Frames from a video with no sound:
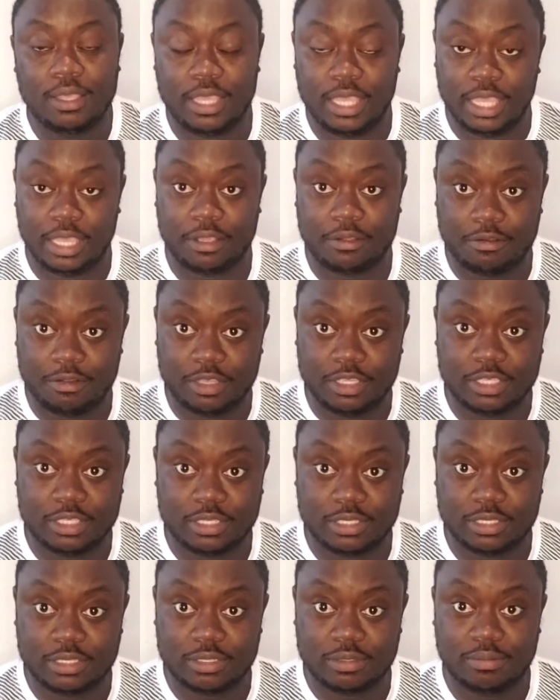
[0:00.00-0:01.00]
to
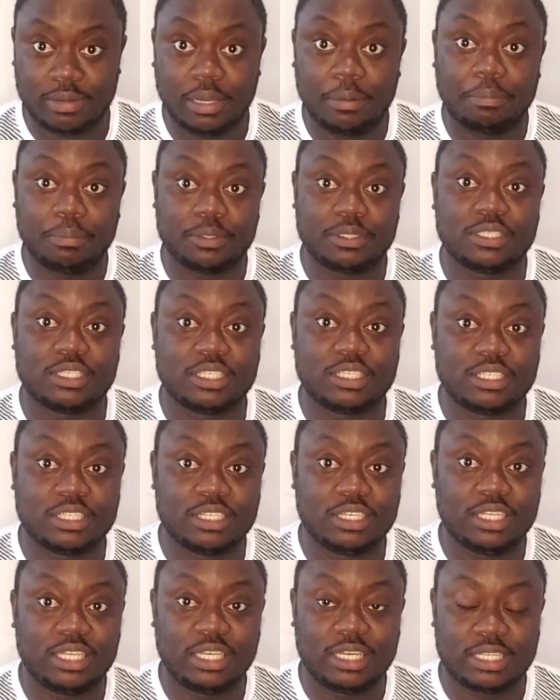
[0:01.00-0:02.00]
increase my
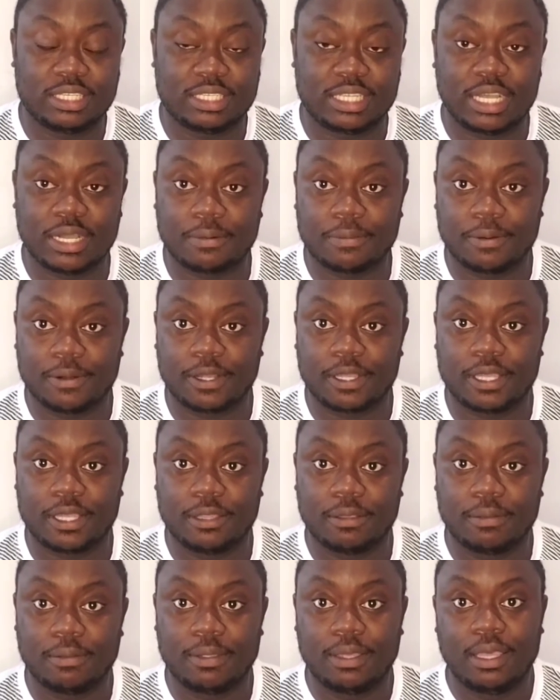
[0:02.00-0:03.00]
position in the stock
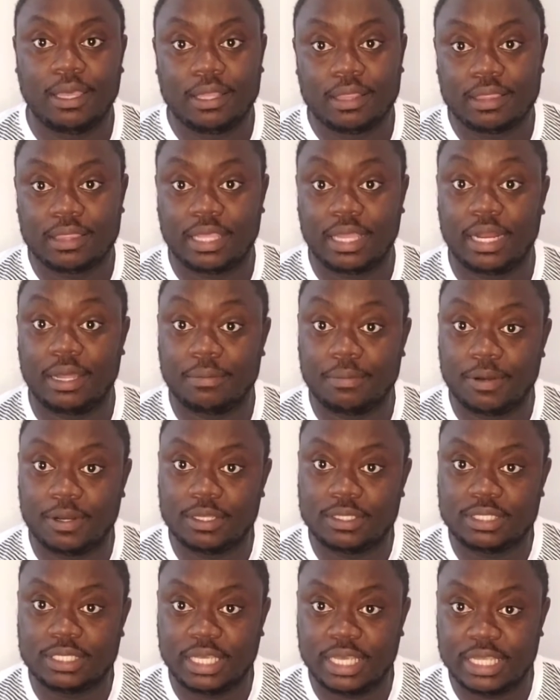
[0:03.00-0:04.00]
market. Then I'm
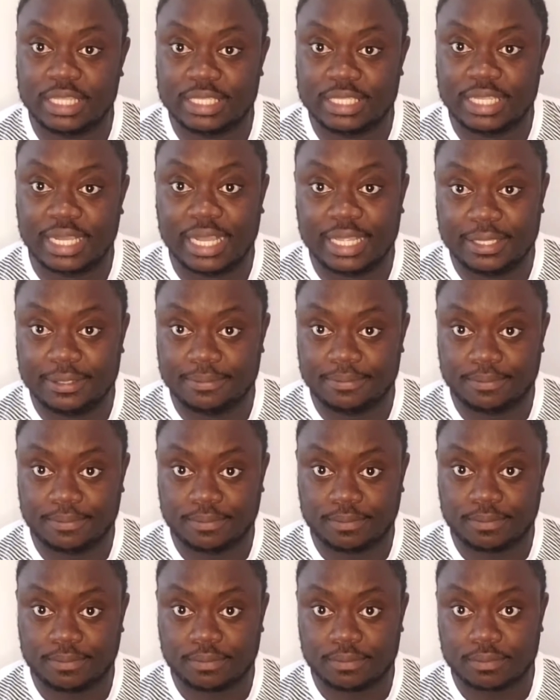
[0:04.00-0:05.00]
going to take
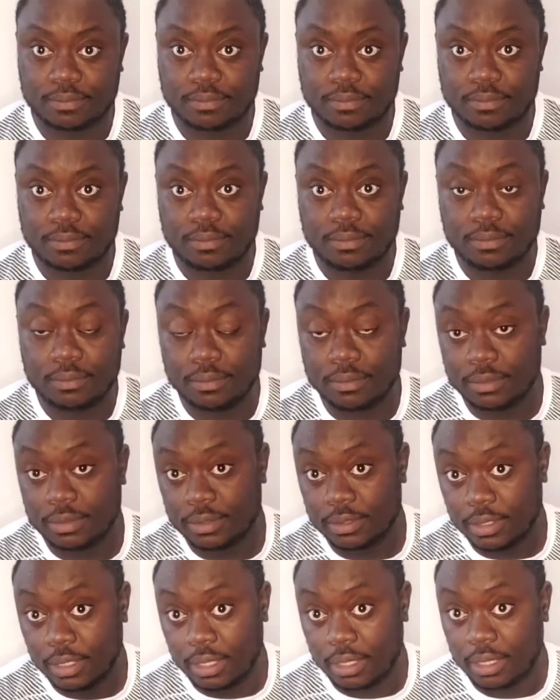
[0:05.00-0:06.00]
that,
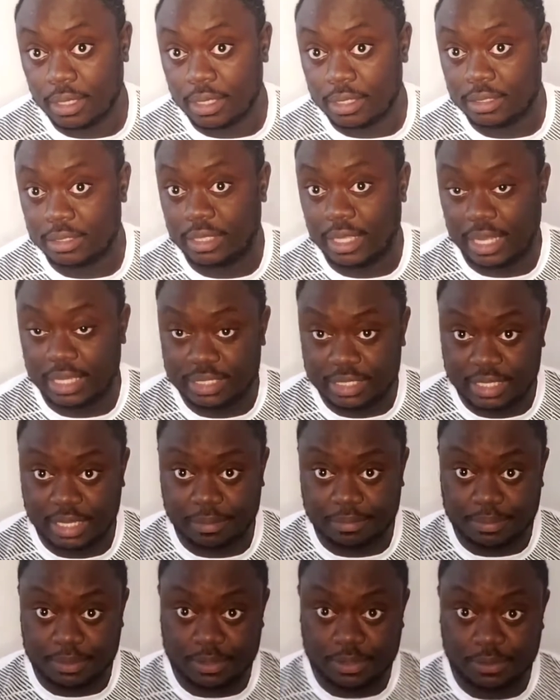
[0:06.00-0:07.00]
start
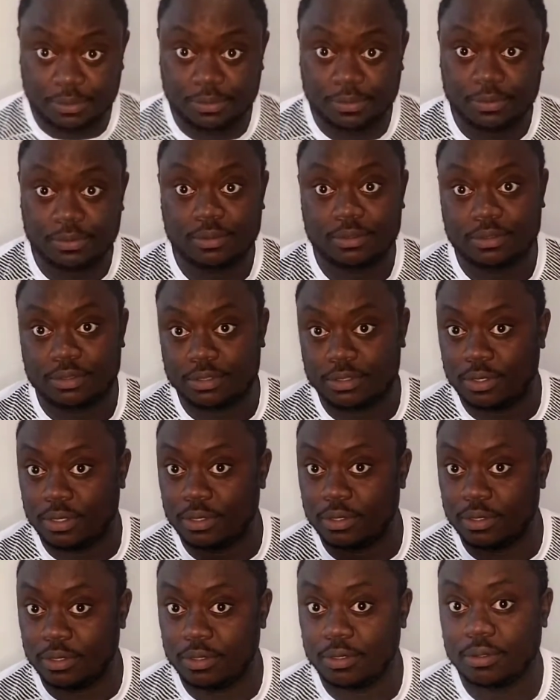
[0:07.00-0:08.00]
step 2.
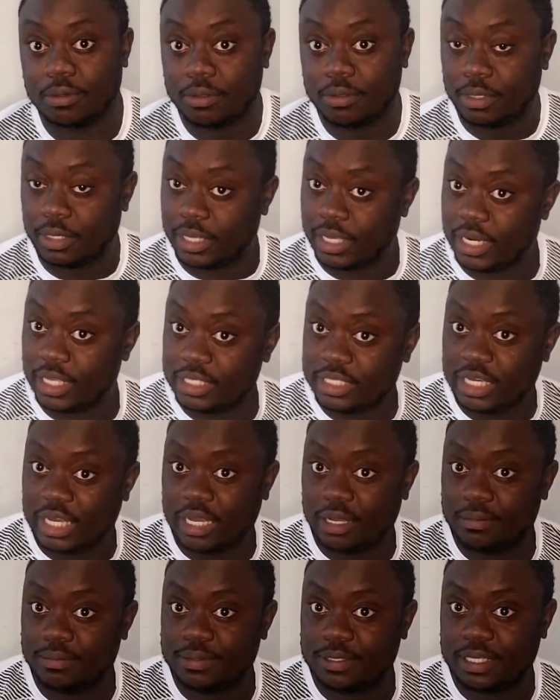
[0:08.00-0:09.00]
So get a
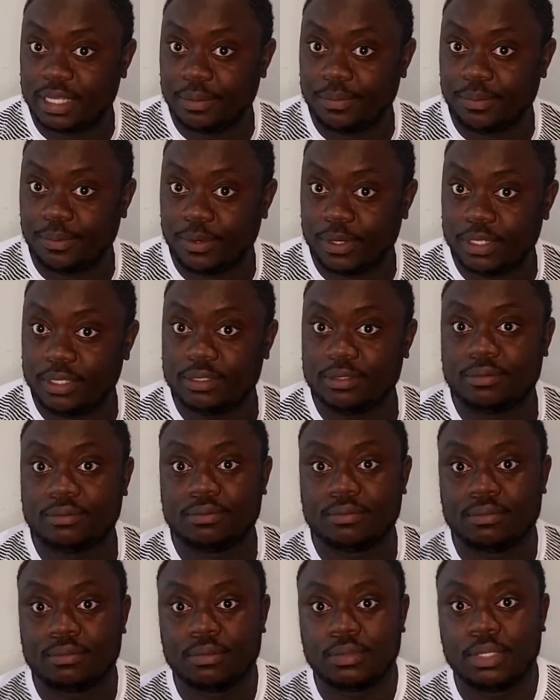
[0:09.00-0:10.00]
job, step 1.